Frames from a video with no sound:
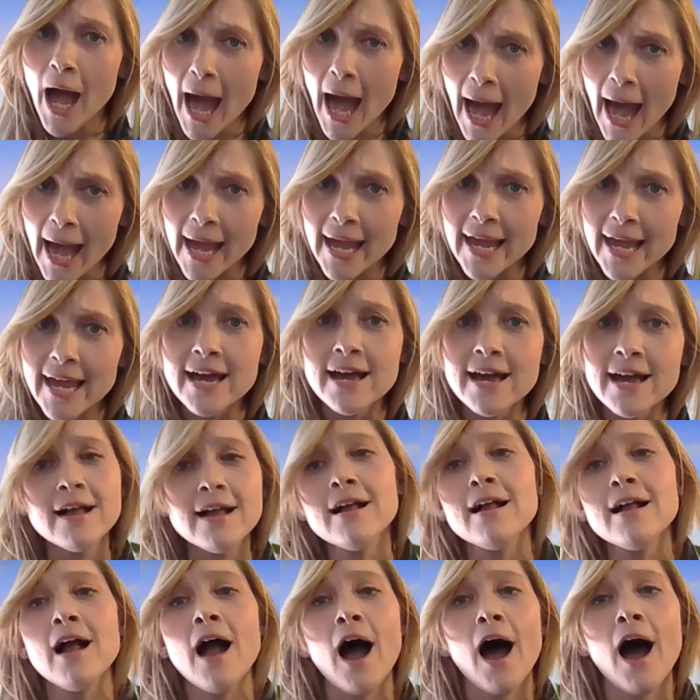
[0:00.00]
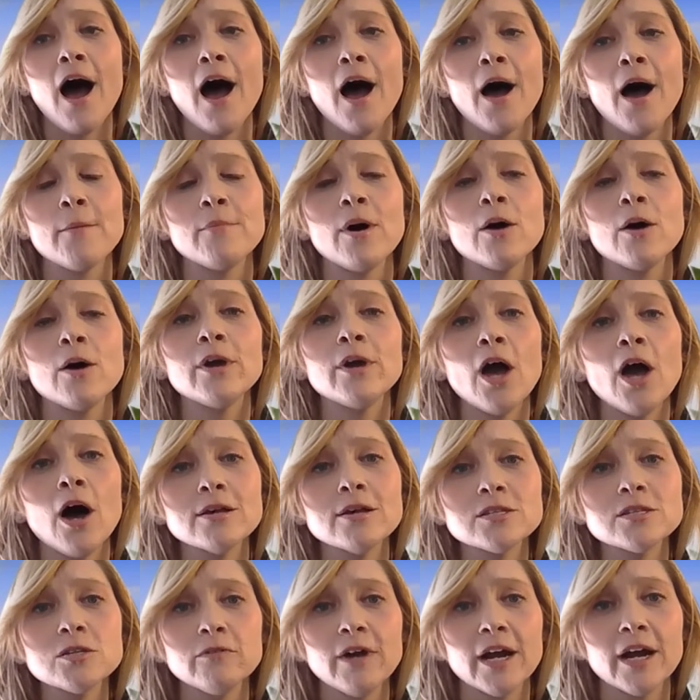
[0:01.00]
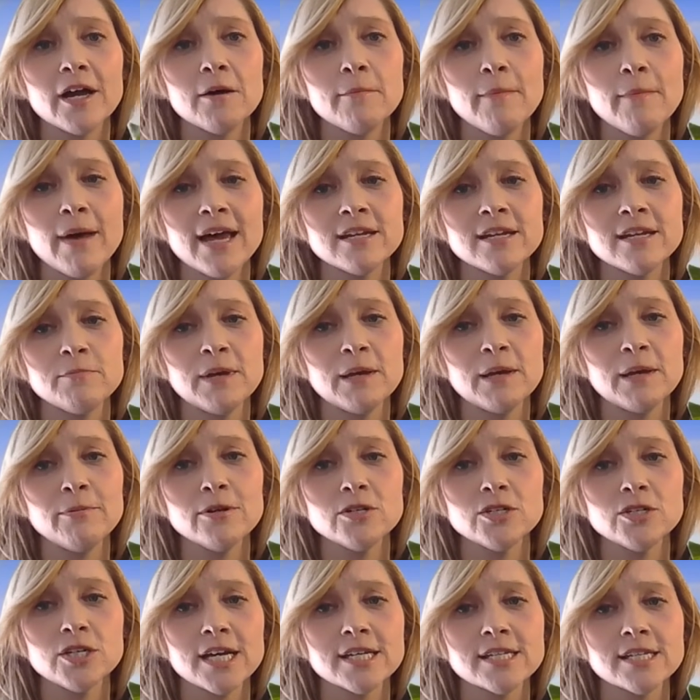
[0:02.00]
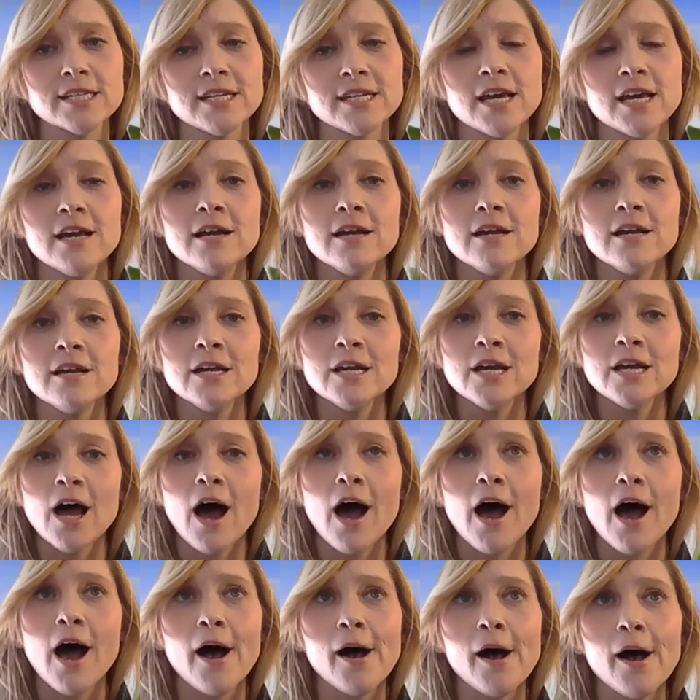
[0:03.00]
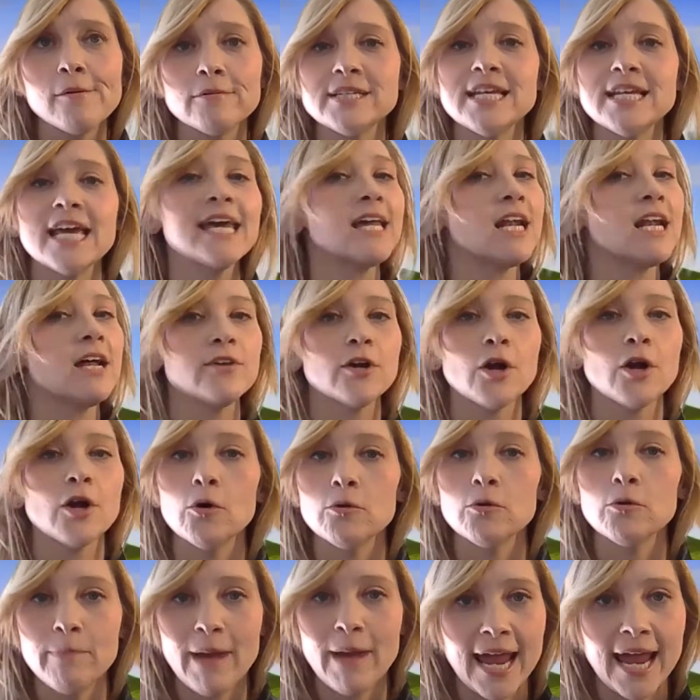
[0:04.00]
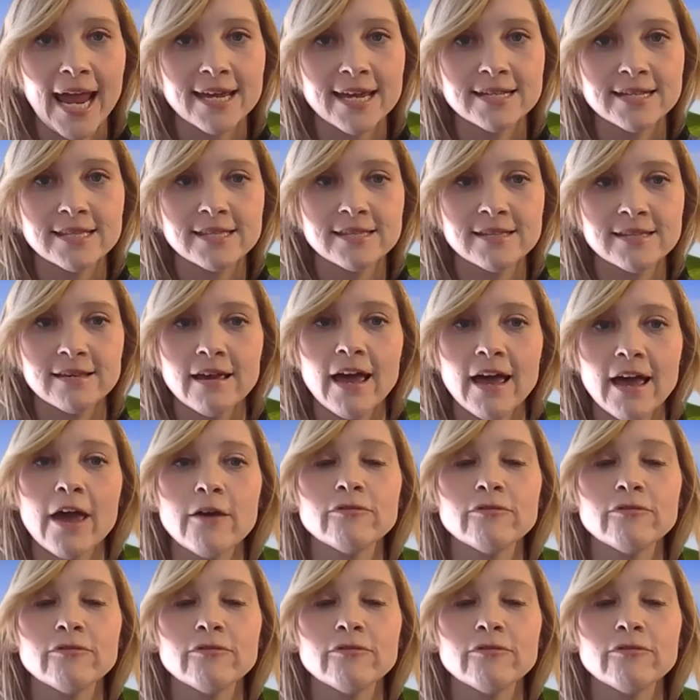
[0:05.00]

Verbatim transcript: high. Um, and we also recommend people just uh, take it at their own pace.